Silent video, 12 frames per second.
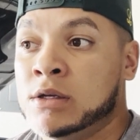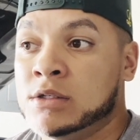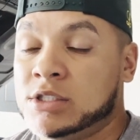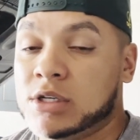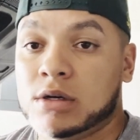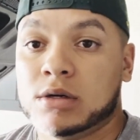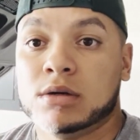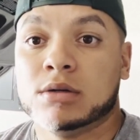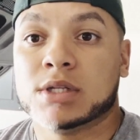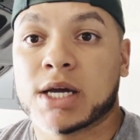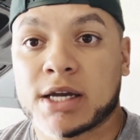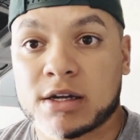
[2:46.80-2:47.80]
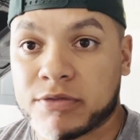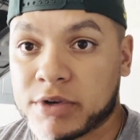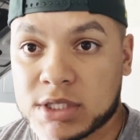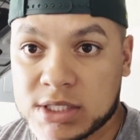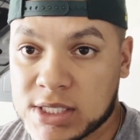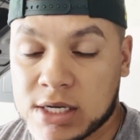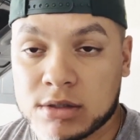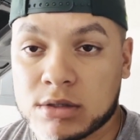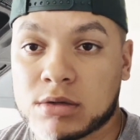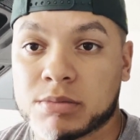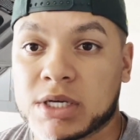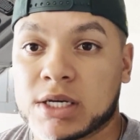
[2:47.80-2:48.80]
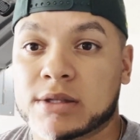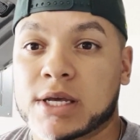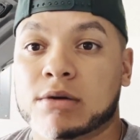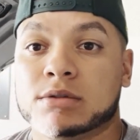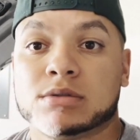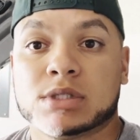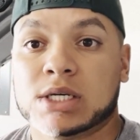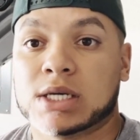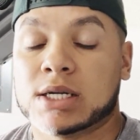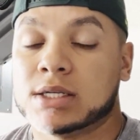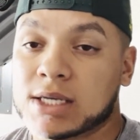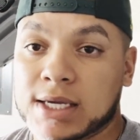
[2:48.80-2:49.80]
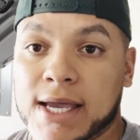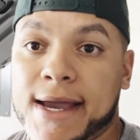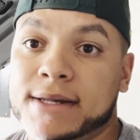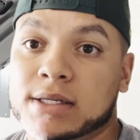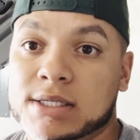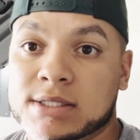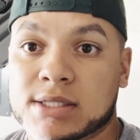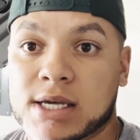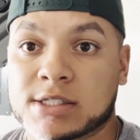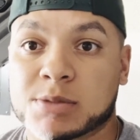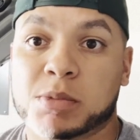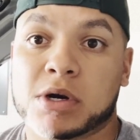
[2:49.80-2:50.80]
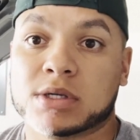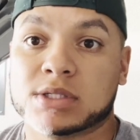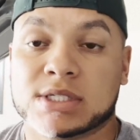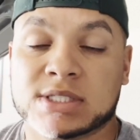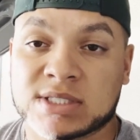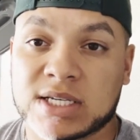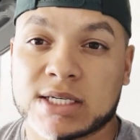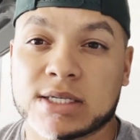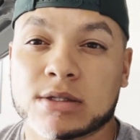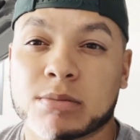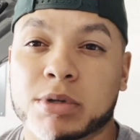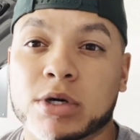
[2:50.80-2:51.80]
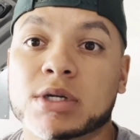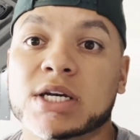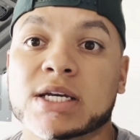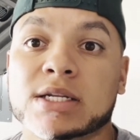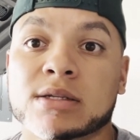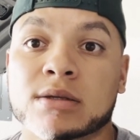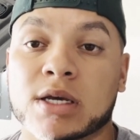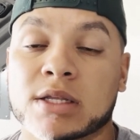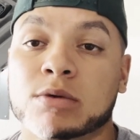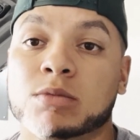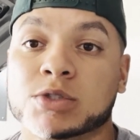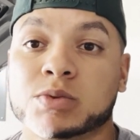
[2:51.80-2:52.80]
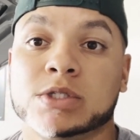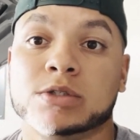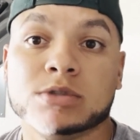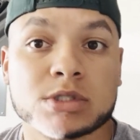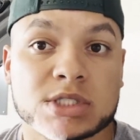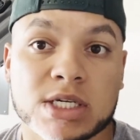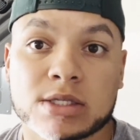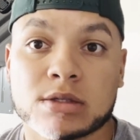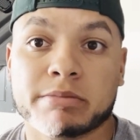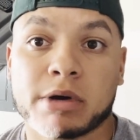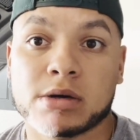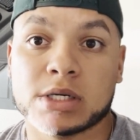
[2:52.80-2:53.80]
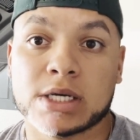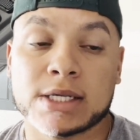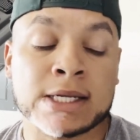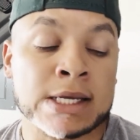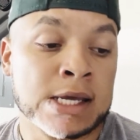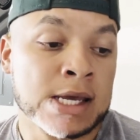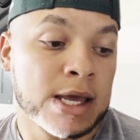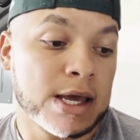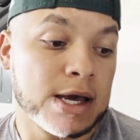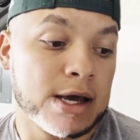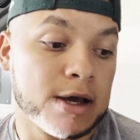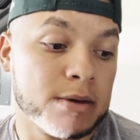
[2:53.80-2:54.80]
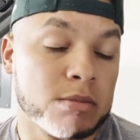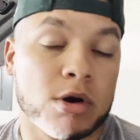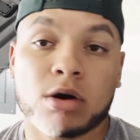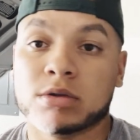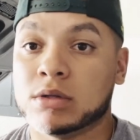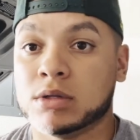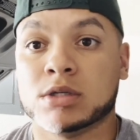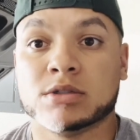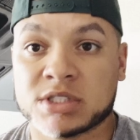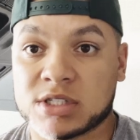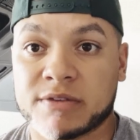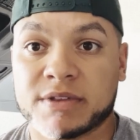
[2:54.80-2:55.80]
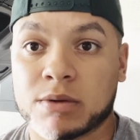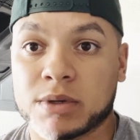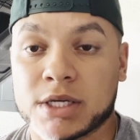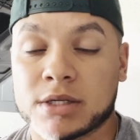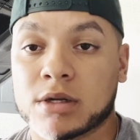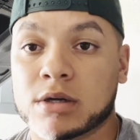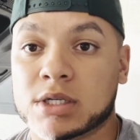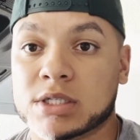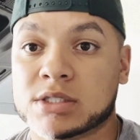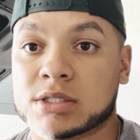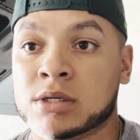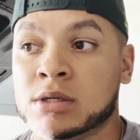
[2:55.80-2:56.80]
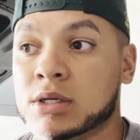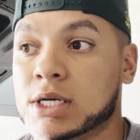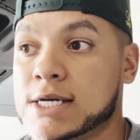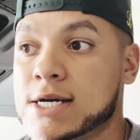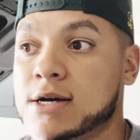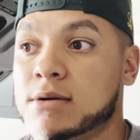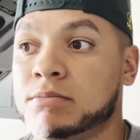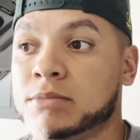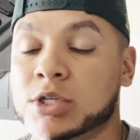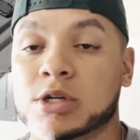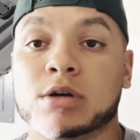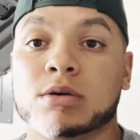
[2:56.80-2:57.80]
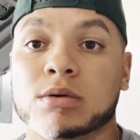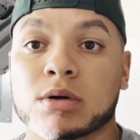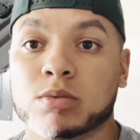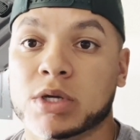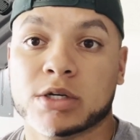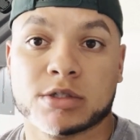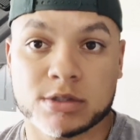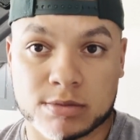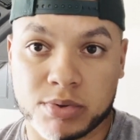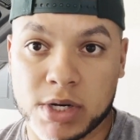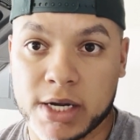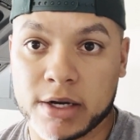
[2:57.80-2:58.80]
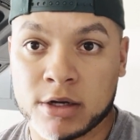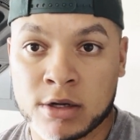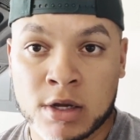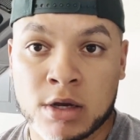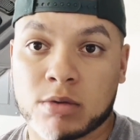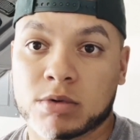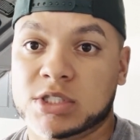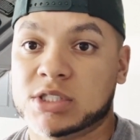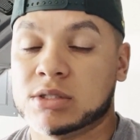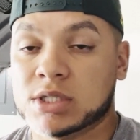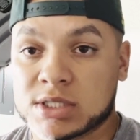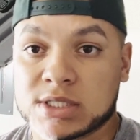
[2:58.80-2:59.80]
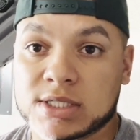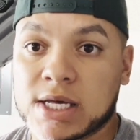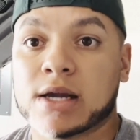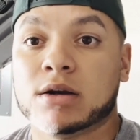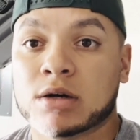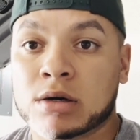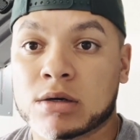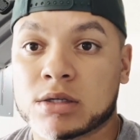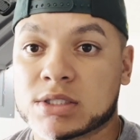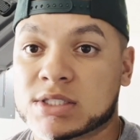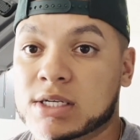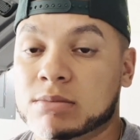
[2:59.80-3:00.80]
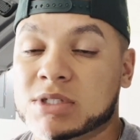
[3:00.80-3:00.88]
so that kind of freaked us out a little bit and that was really kind of the catalyst that sparked us taking the boat in. And then once we knew we were taking the boat in, um, all the little stuff that we had noticed, um, you know, a week or two prior, we just listed that all on the same